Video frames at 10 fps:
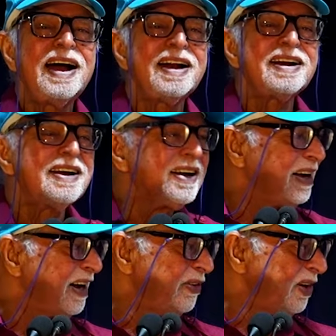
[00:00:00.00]
and
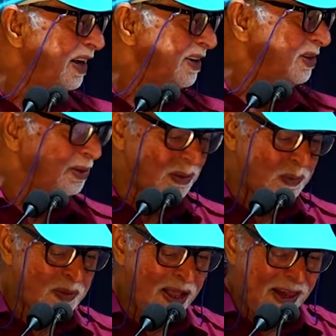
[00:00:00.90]
I
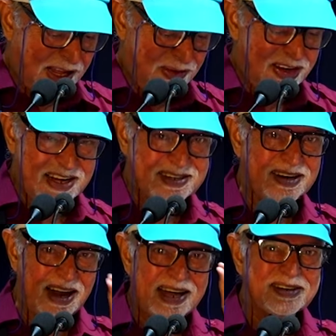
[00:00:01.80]
will
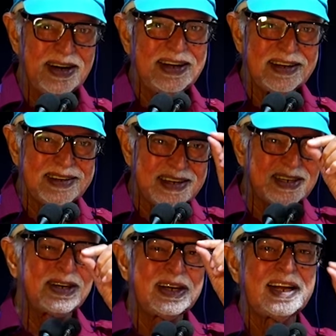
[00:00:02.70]
just lastly
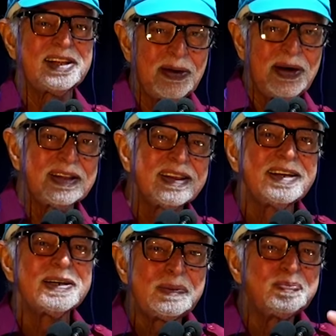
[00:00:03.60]

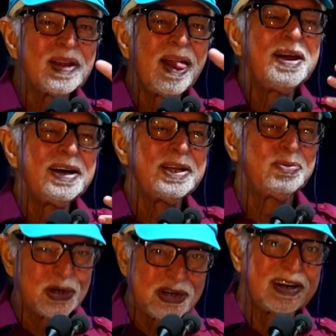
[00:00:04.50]
Hyderabad
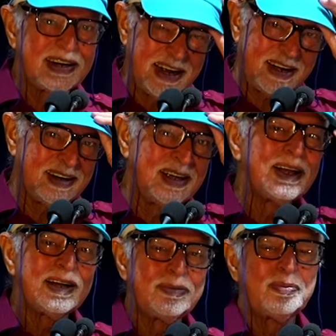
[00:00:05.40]
emotional
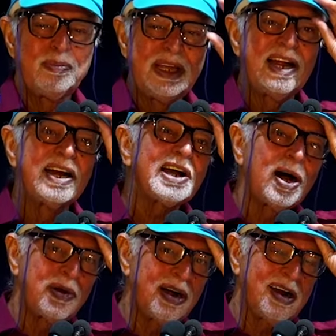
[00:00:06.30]
connect. Me and
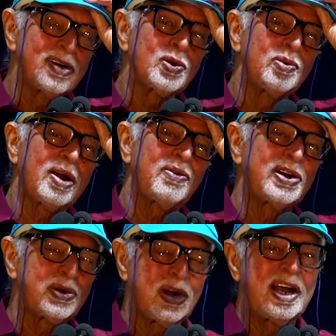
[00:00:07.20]
Comrade Kumar
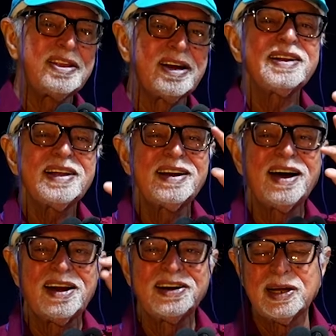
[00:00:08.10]
were together in
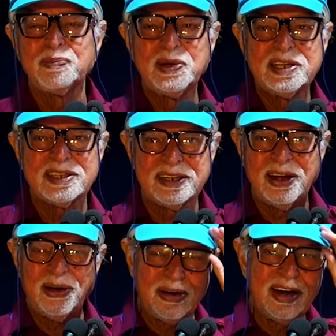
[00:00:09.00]
All India Peace
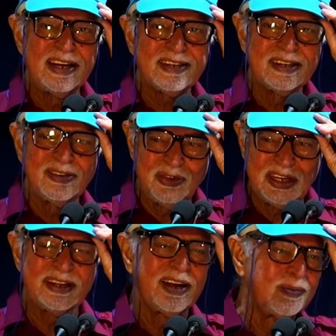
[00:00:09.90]
Organization in
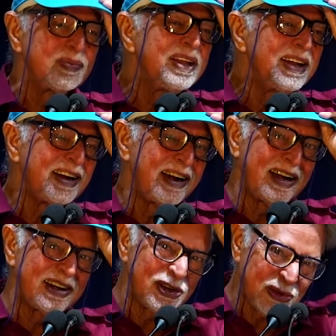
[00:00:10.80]
Vietnam in
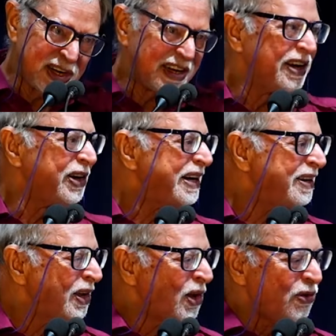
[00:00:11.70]
1929.
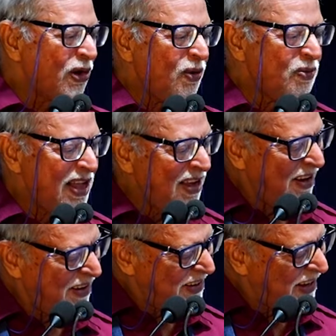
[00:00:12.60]
From
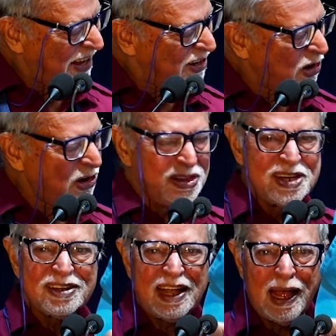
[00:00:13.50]
there I got
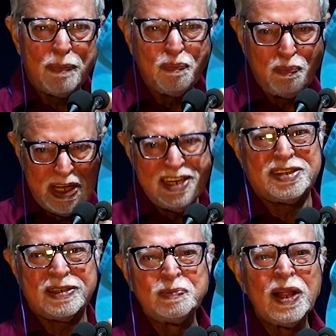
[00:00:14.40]
this cap
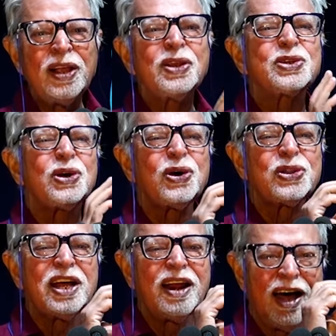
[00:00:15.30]
peace.
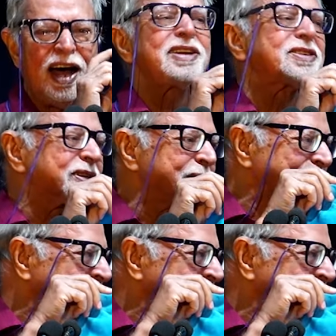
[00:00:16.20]
So the last